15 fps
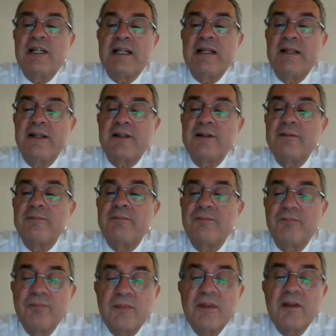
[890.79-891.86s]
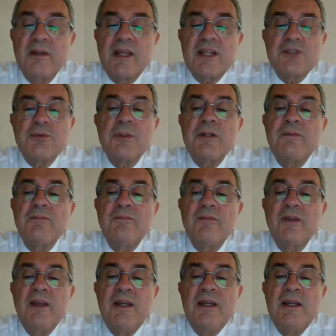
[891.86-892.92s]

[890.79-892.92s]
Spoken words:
cornea clear. Next one.